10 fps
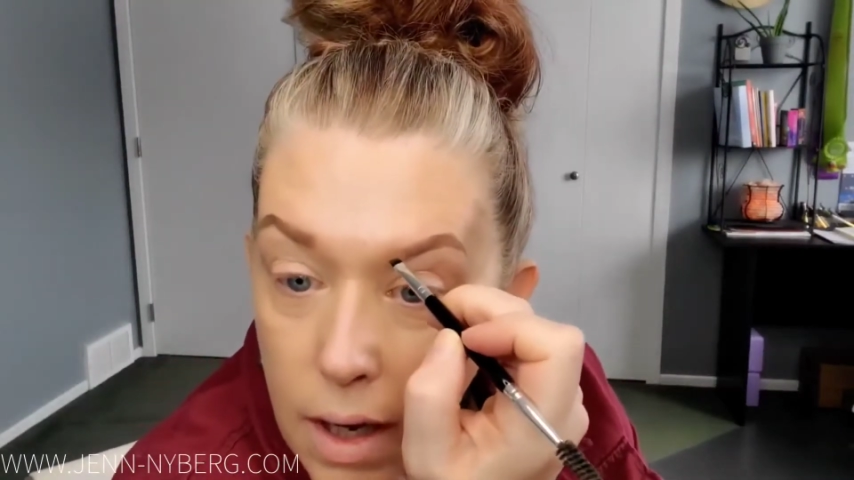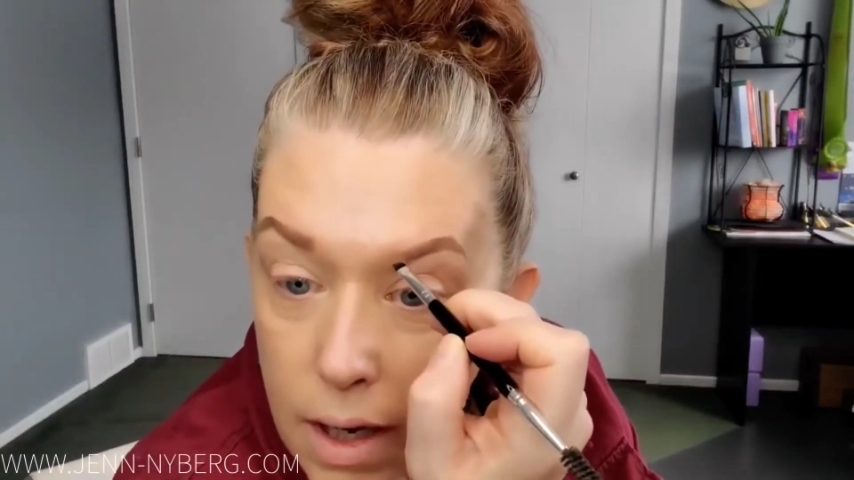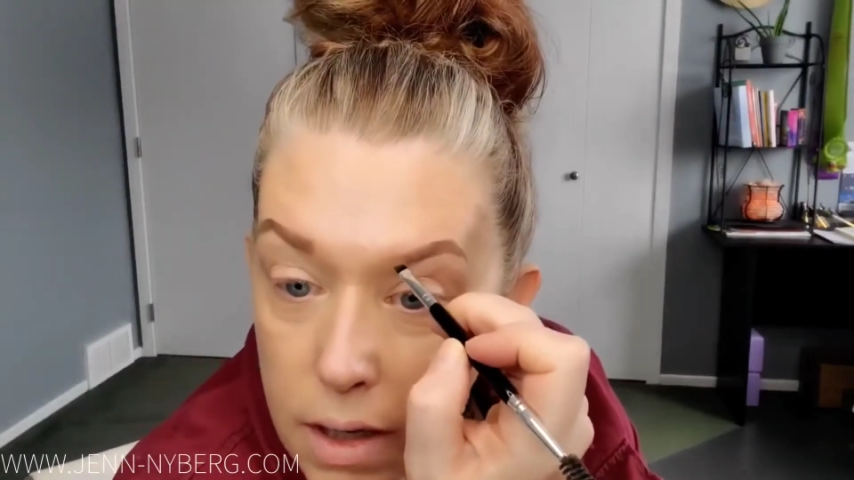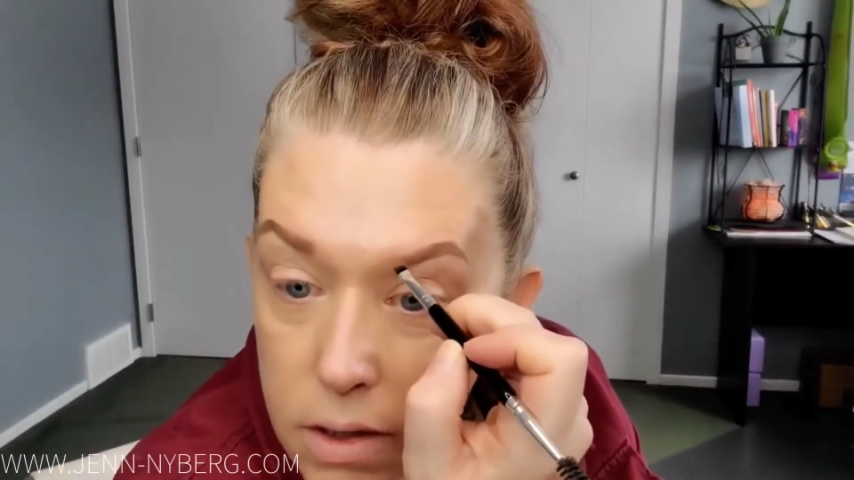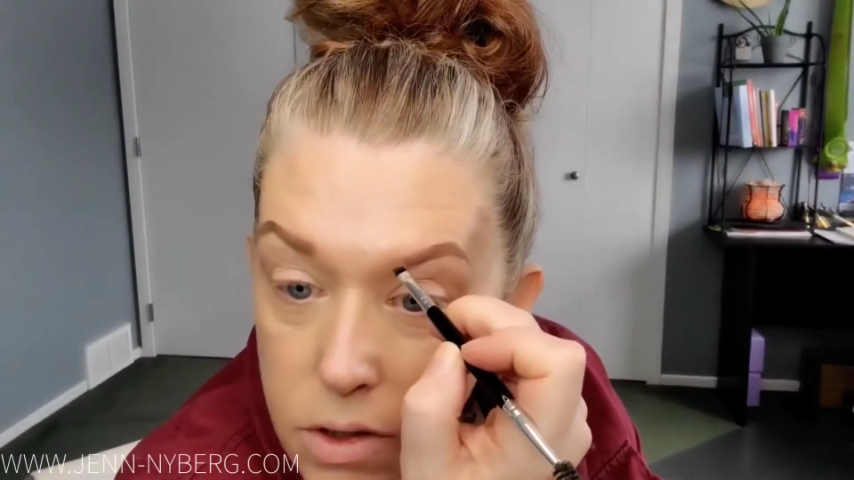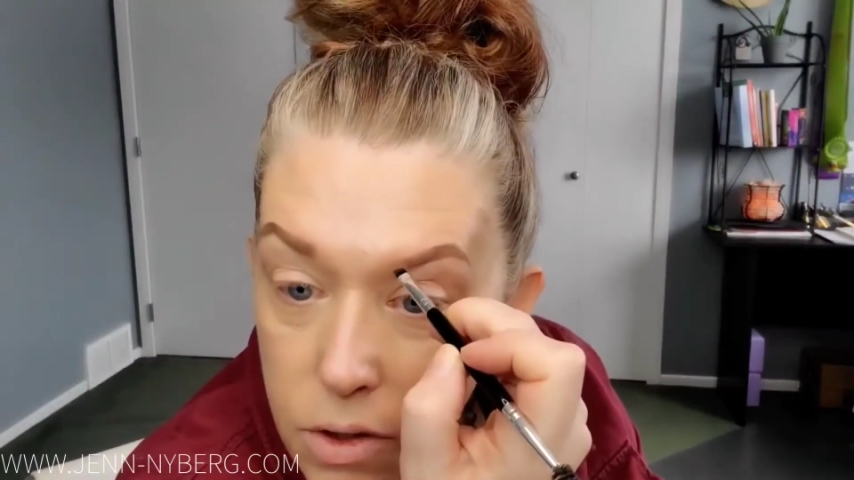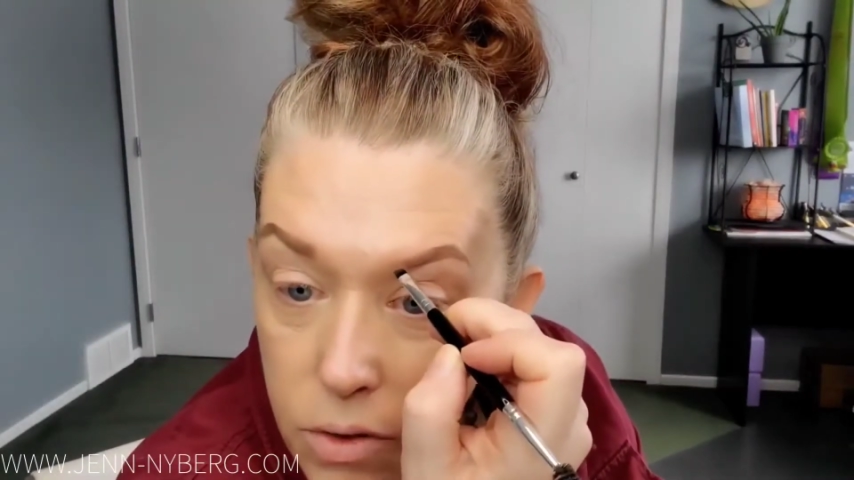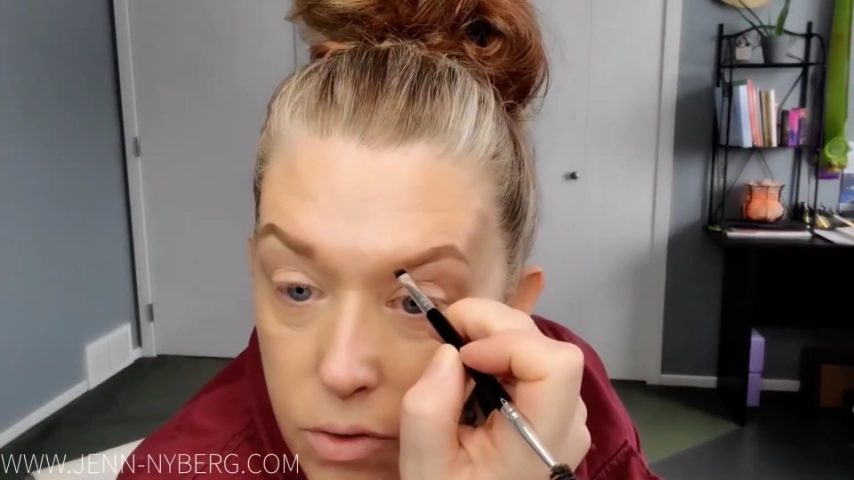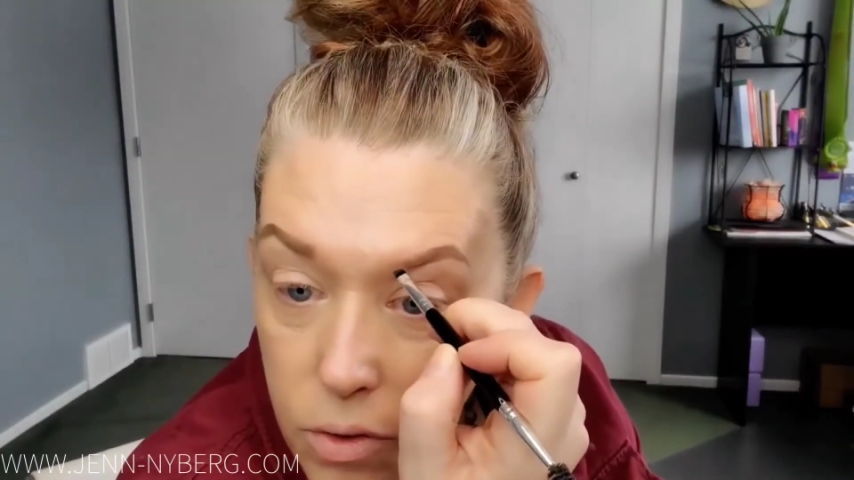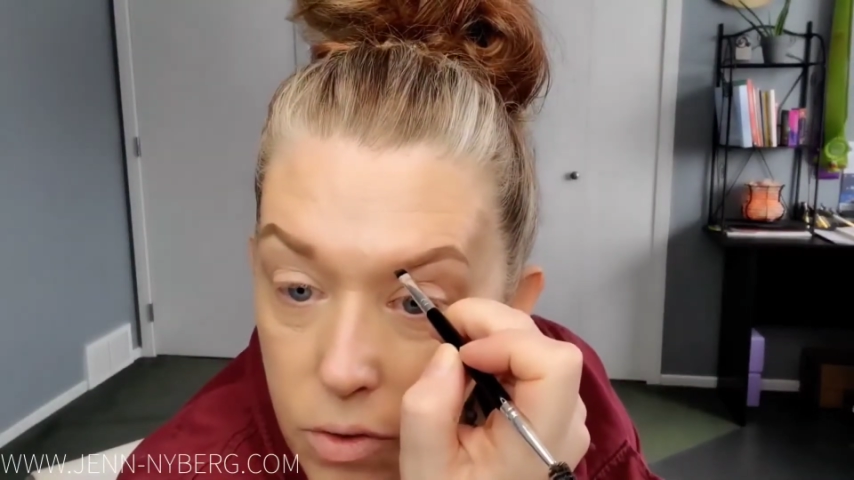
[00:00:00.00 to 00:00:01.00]
and
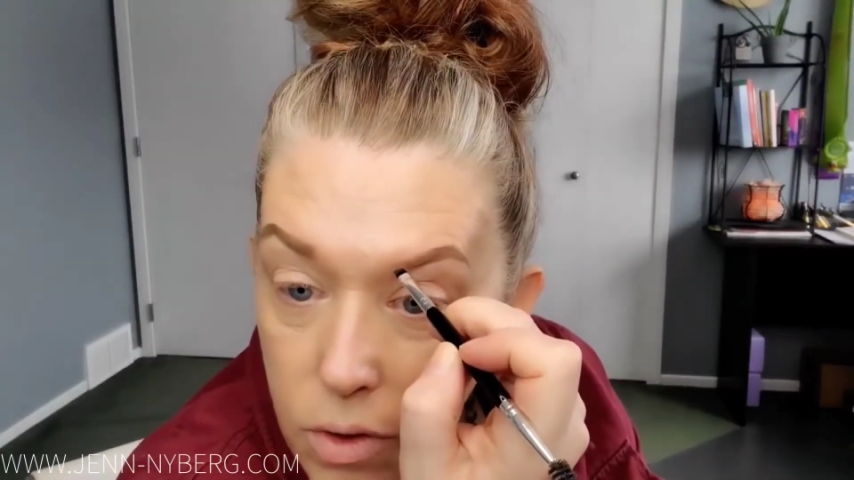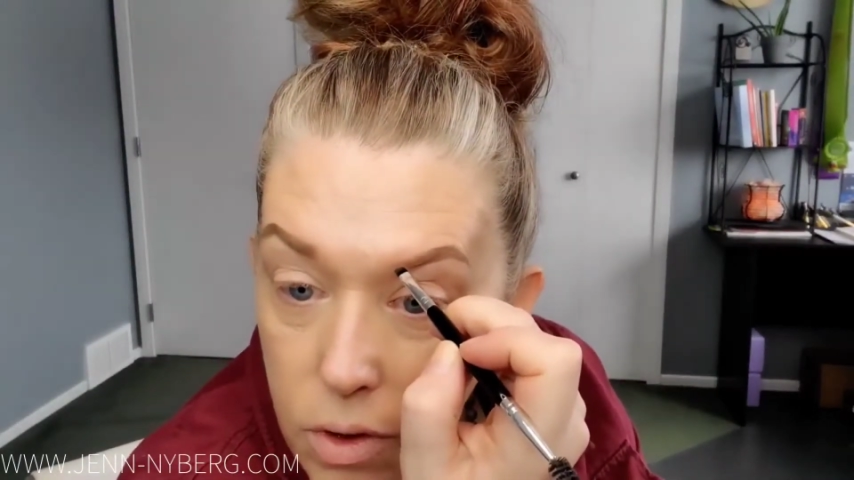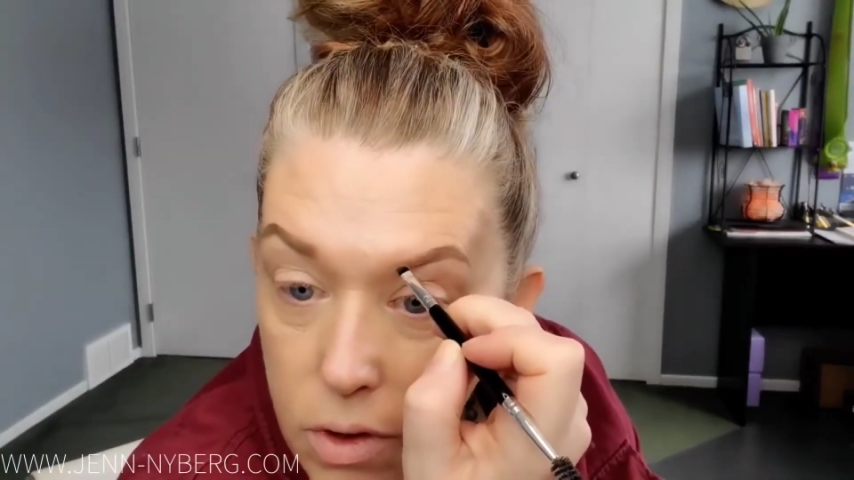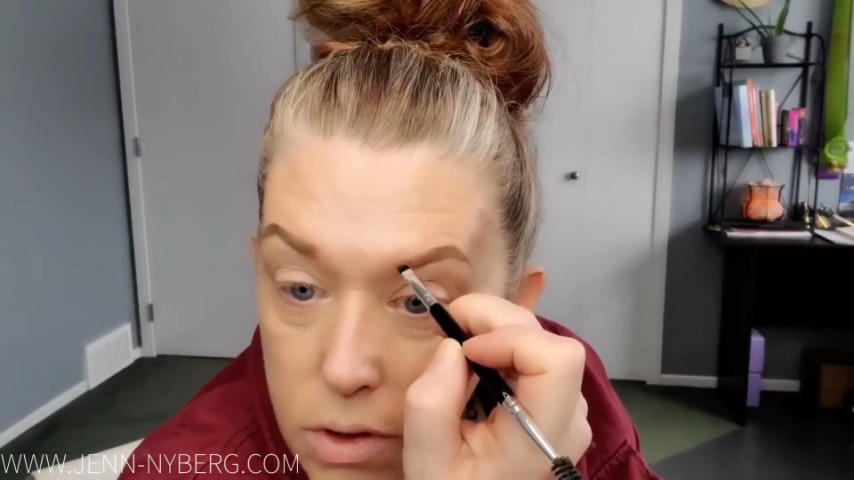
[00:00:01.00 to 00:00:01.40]
to